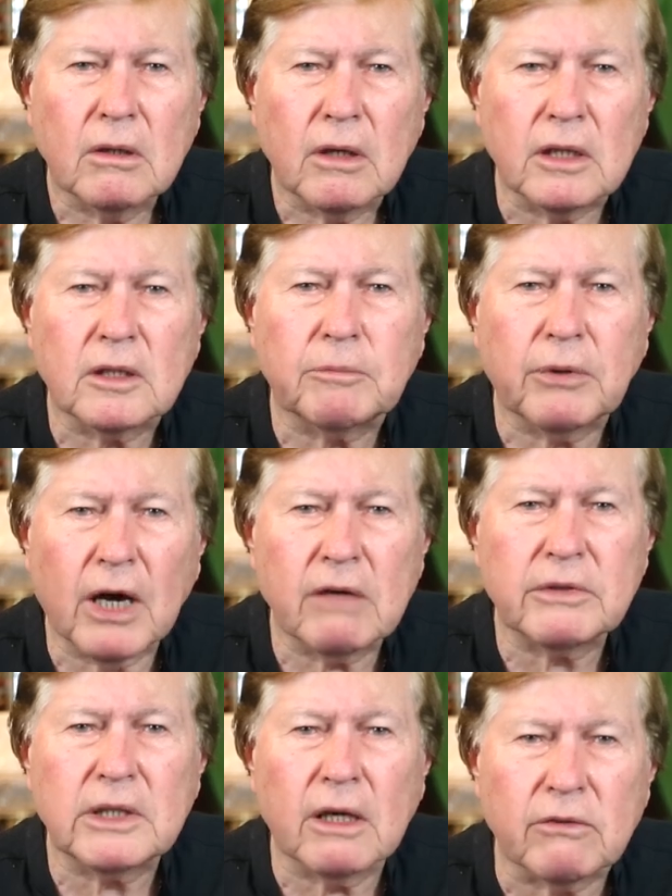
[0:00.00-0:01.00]
into
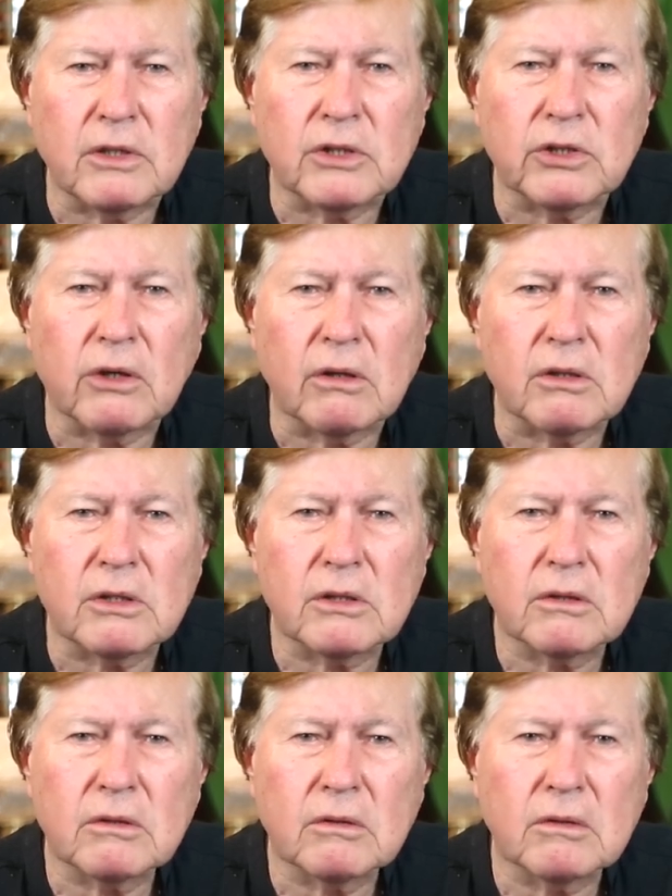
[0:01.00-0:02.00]
private health
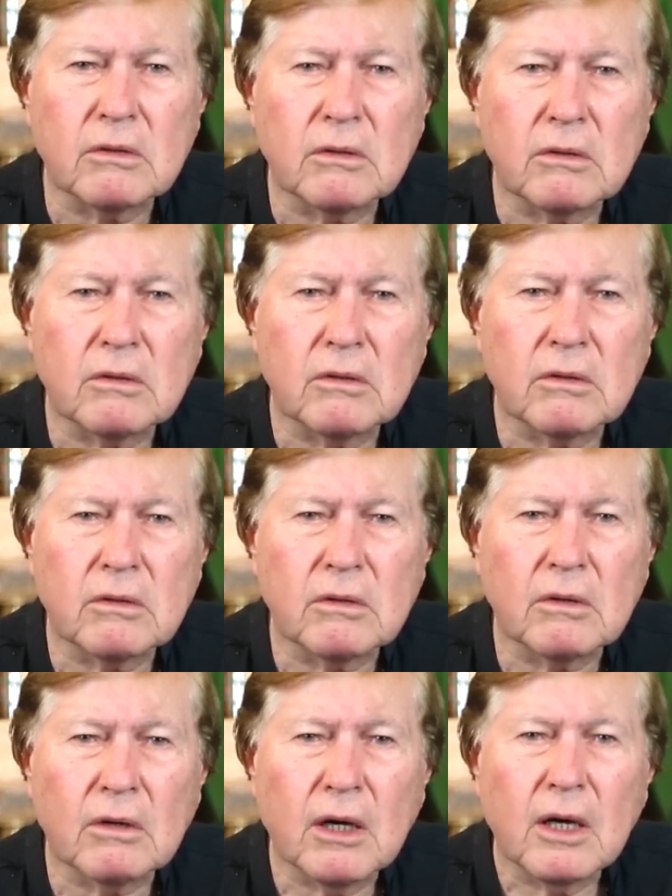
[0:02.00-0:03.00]
insurance.
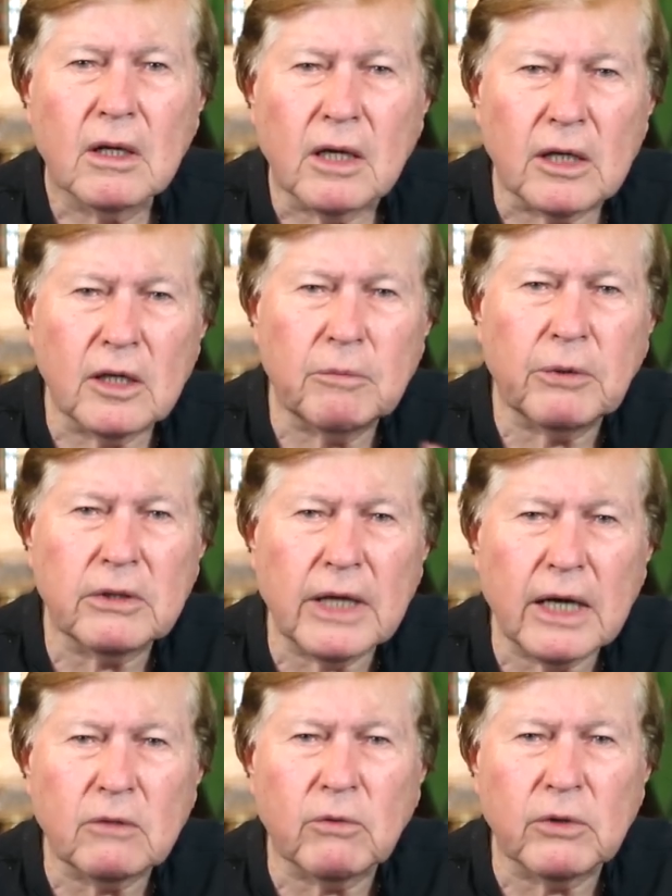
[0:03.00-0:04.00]
Now you put
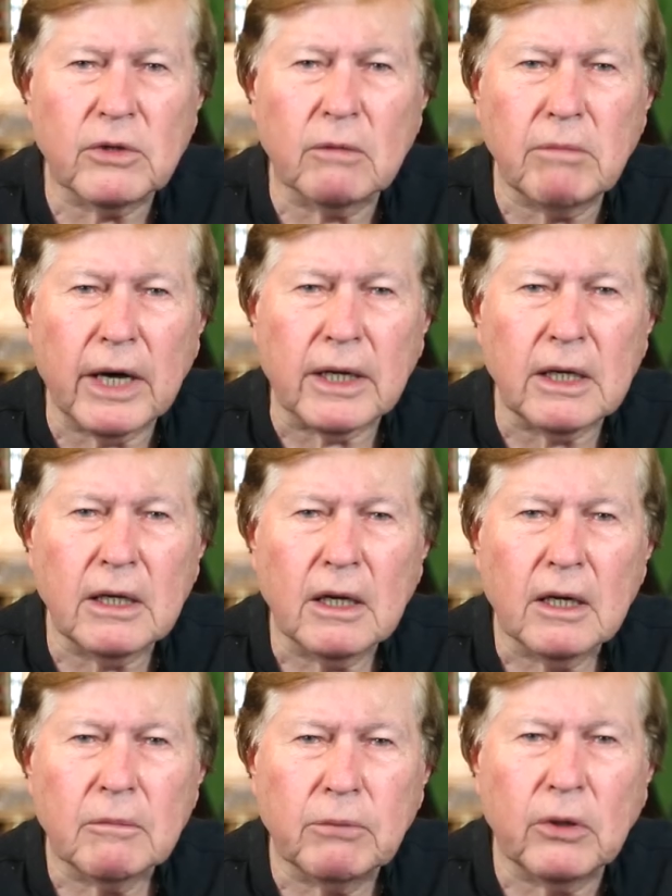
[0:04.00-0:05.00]
that with the money
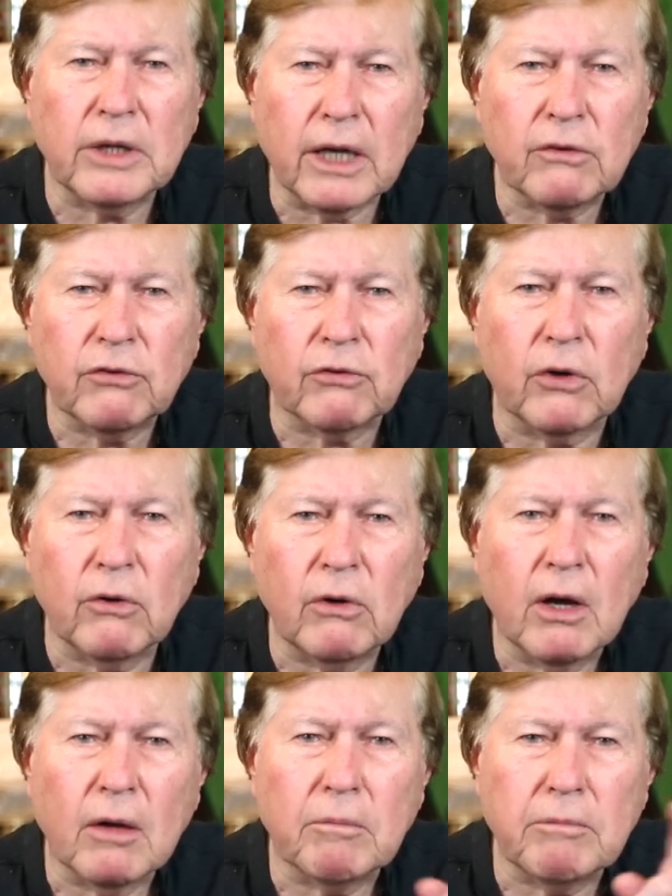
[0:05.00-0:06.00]
put in
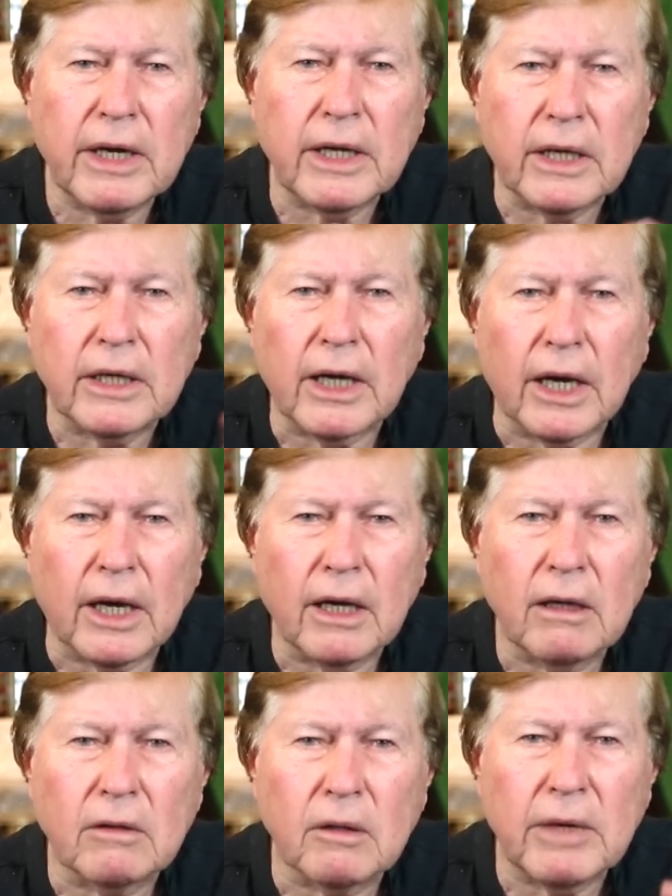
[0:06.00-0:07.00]
through
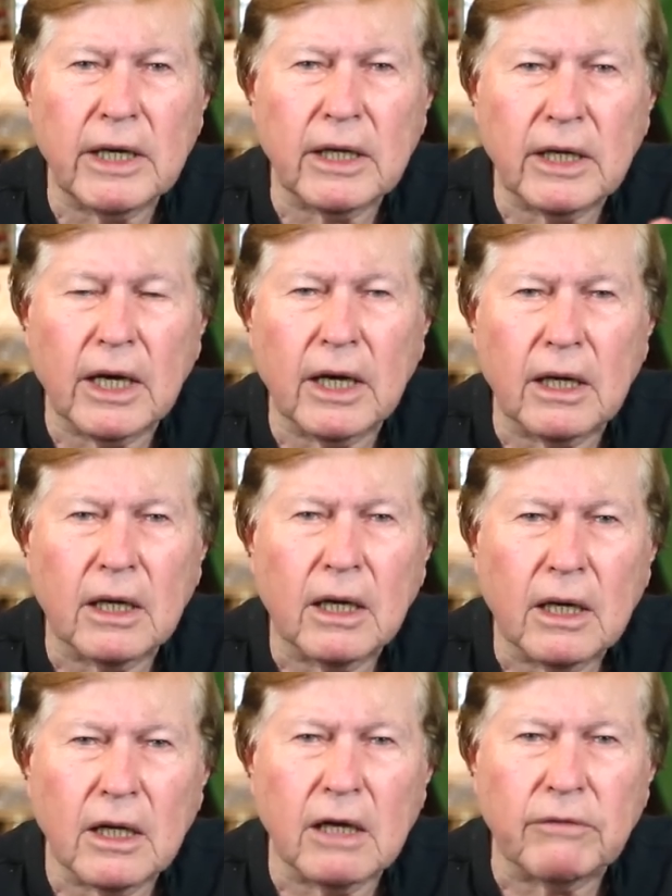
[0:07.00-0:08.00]
Medicare, the Medicare
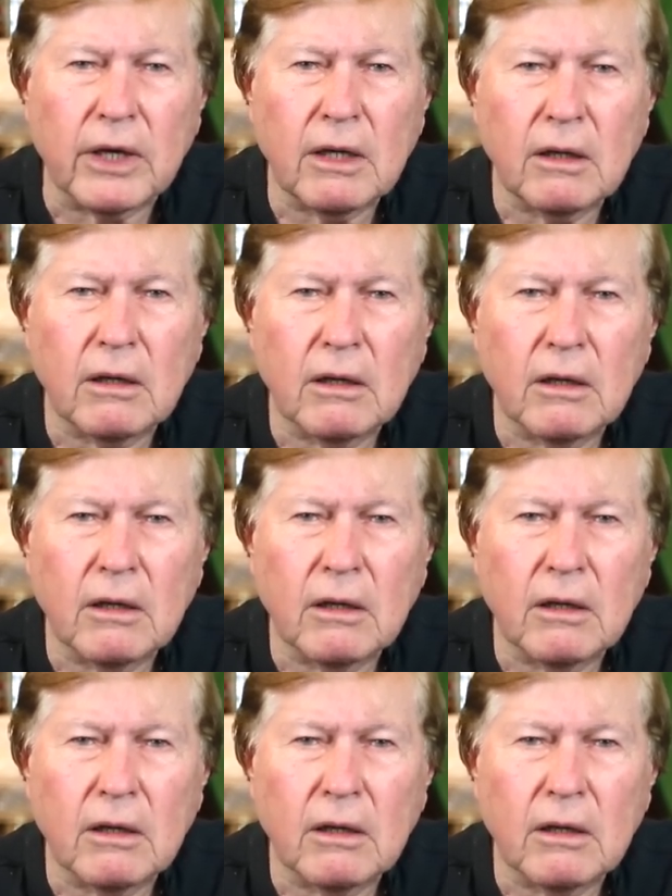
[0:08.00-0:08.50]
levy,